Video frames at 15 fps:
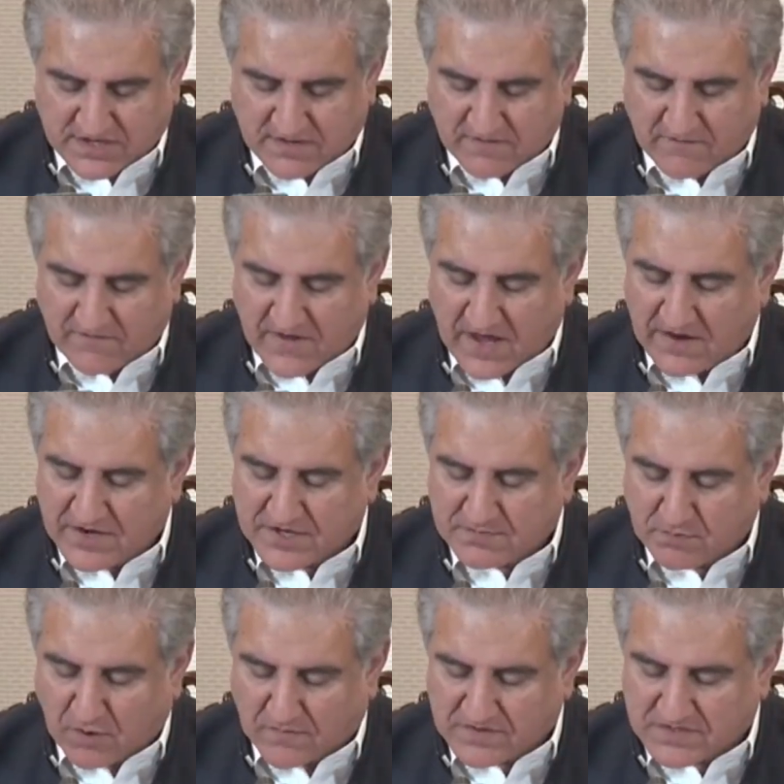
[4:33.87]
various
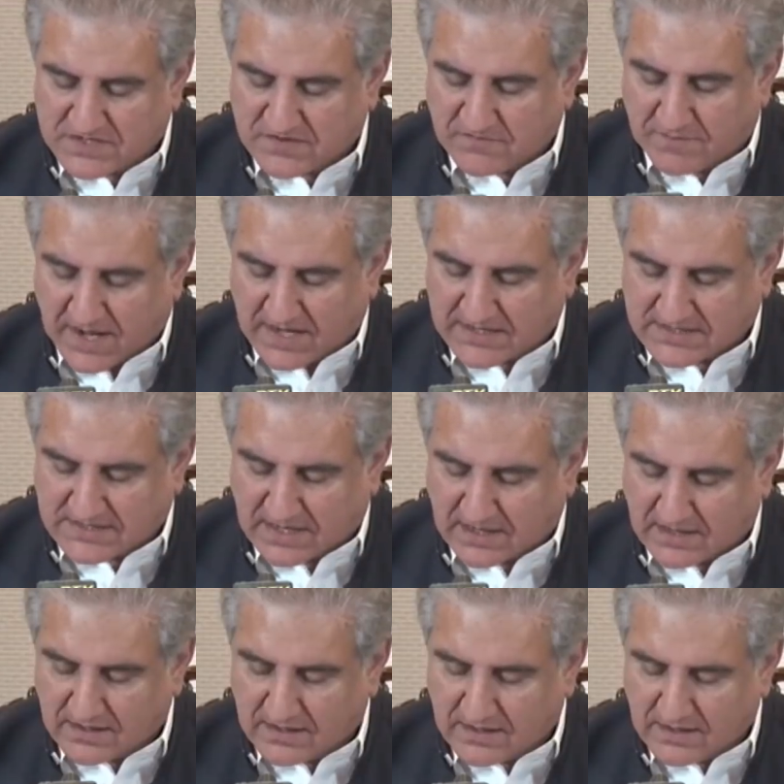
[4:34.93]
provinces of
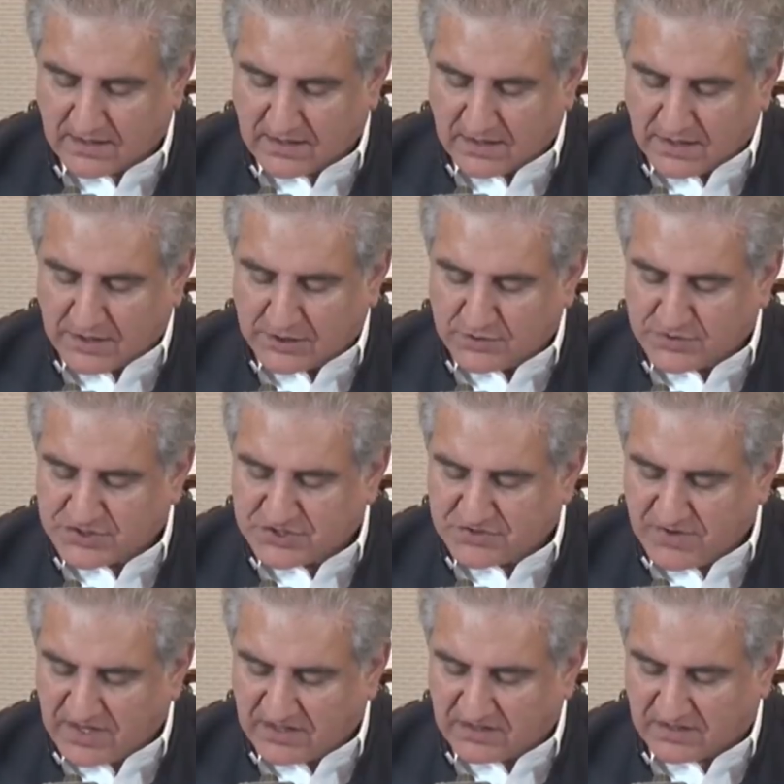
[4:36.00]
Pakistan to
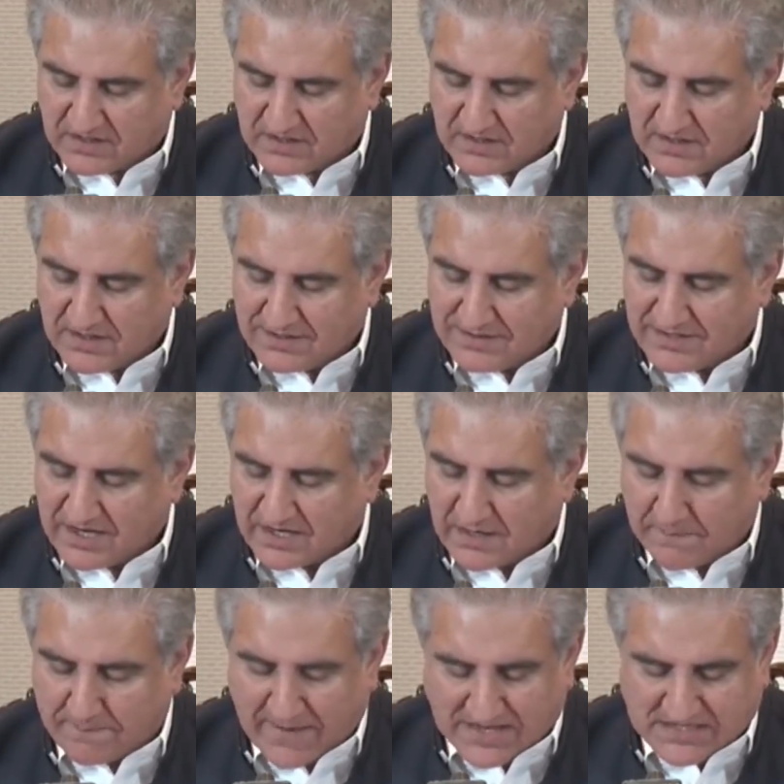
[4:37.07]
strengthen their
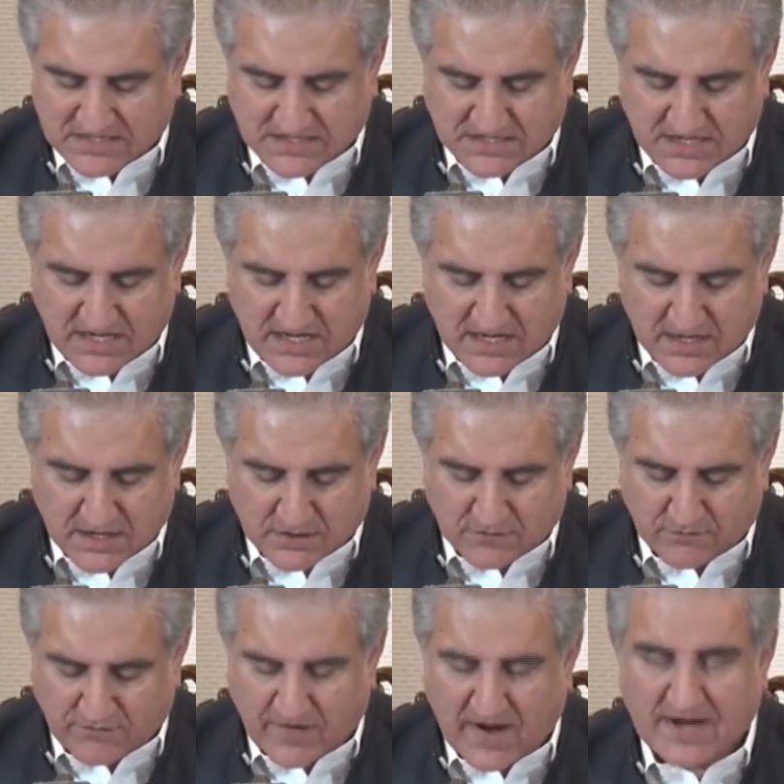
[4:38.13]
capacity to
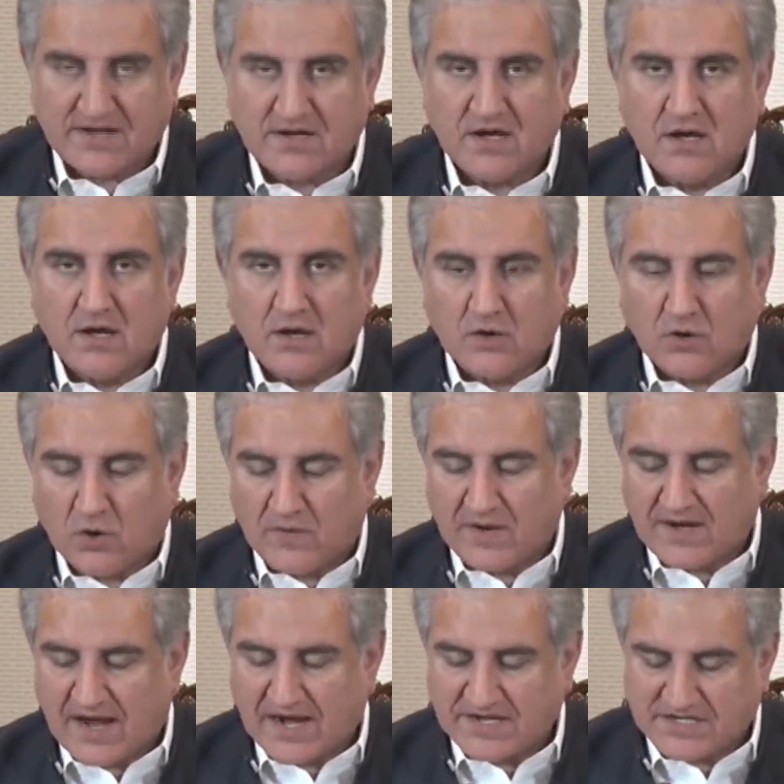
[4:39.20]
fight
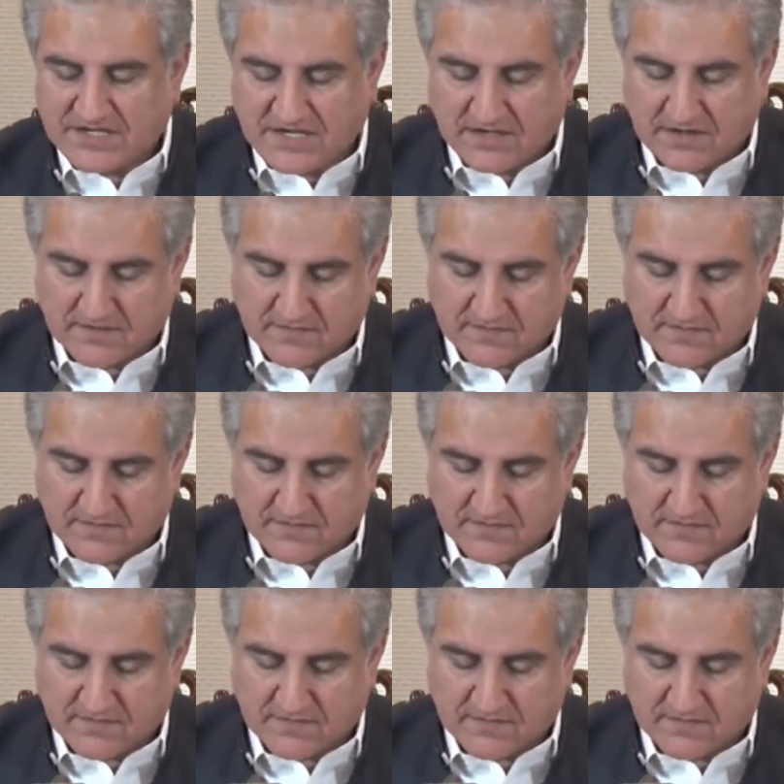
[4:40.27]
COVID-19.